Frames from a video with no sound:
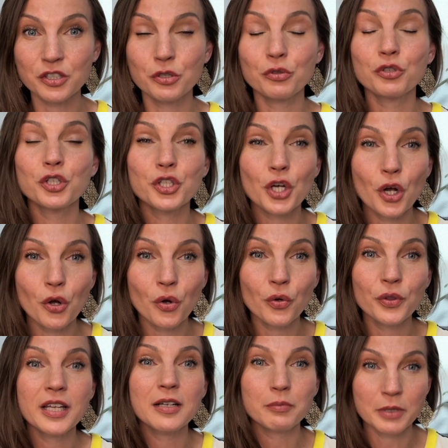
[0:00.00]
to show
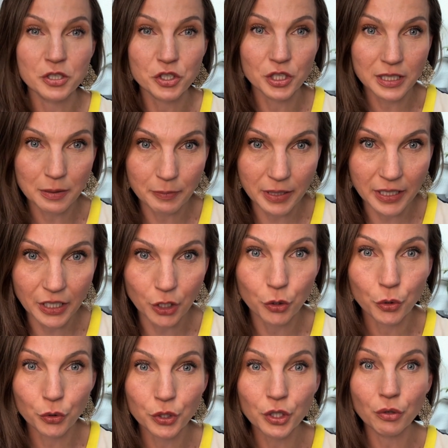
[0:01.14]
the admission committee
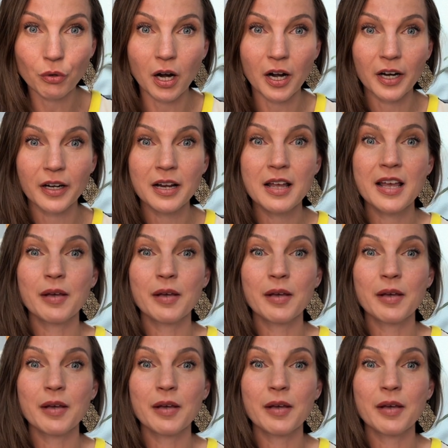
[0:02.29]
who you are